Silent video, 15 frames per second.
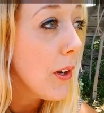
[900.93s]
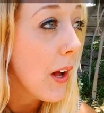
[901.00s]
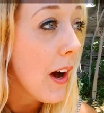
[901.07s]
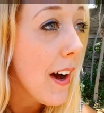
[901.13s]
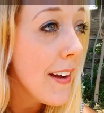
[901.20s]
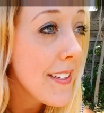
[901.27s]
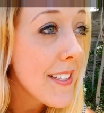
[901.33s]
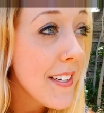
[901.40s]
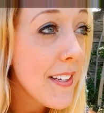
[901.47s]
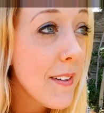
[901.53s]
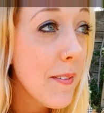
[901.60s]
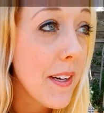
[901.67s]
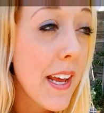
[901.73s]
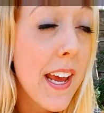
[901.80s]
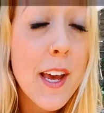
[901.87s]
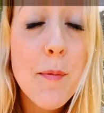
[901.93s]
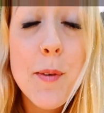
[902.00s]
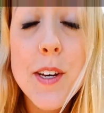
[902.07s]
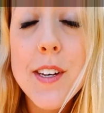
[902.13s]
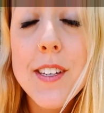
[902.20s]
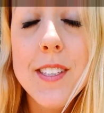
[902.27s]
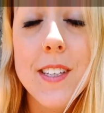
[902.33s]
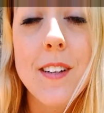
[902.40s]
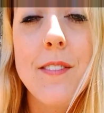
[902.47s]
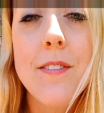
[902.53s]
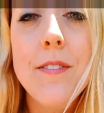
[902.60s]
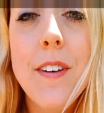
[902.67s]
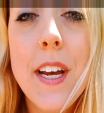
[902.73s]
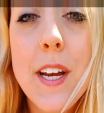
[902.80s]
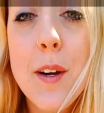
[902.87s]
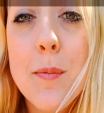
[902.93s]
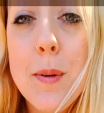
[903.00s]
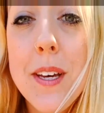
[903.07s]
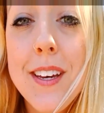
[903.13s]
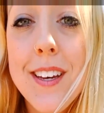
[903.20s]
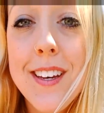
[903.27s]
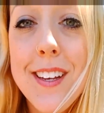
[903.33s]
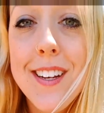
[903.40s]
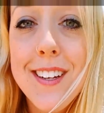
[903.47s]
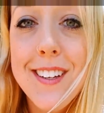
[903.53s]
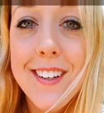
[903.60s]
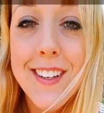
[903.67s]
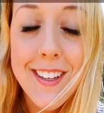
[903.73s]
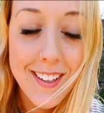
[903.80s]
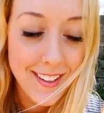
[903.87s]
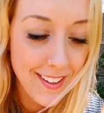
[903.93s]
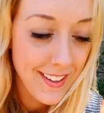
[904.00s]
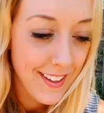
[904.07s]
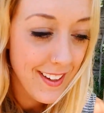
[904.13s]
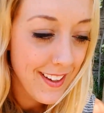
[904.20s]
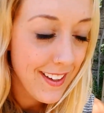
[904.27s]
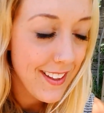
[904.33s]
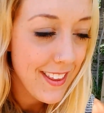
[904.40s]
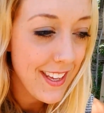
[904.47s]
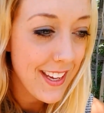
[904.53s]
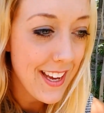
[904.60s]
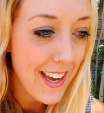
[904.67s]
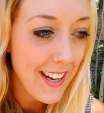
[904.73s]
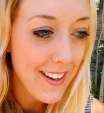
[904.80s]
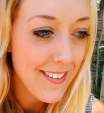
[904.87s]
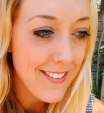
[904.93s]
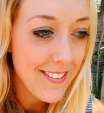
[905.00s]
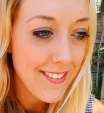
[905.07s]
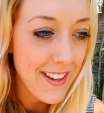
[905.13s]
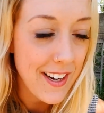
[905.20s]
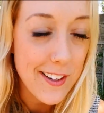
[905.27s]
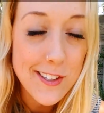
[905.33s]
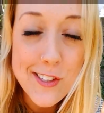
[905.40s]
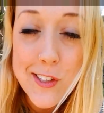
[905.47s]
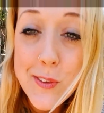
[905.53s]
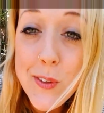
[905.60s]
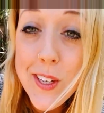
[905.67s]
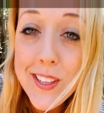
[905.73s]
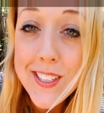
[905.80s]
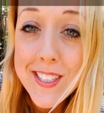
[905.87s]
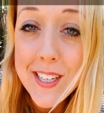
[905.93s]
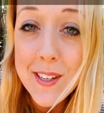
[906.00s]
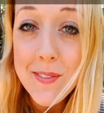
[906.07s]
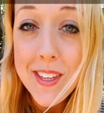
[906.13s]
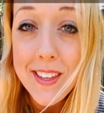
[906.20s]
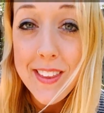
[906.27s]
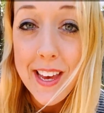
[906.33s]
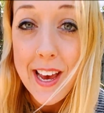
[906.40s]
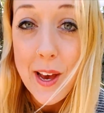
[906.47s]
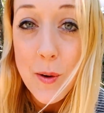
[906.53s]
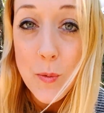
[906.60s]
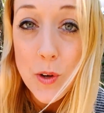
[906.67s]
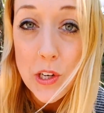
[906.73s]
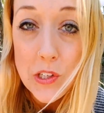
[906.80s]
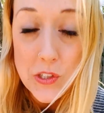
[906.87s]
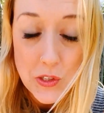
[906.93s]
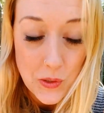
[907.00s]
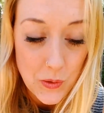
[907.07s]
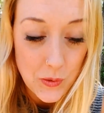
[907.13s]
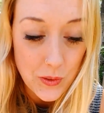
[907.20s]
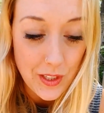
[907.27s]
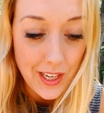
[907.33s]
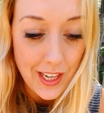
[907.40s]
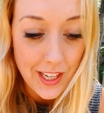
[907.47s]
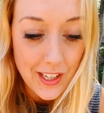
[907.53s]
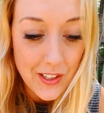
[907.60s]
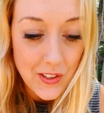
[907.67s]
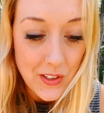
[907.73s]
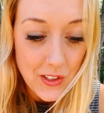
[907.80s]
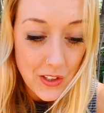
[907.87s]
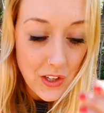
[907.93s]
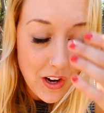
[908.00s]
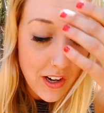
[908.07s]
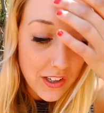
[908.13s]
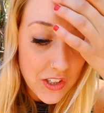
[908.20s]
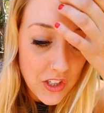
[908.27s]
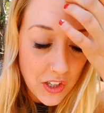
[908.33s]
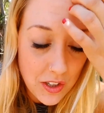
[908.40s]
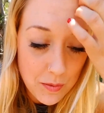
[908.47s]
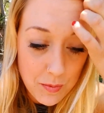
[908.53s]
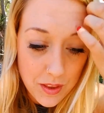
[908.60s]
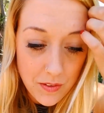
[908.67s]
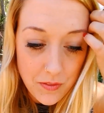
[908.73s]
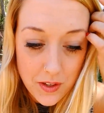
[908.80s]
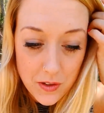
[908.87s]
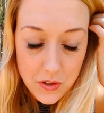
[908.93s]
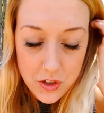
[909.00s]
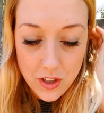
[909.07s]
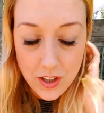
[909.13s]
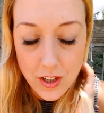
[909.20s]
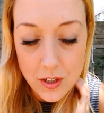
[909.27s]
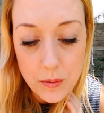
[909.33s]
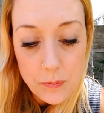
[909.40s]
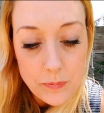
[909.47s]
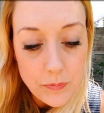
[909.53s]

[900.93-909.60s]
a hot tub and hammocks and a fire pit, and they kind of are doing the same thing that I want to do, like long term in the future,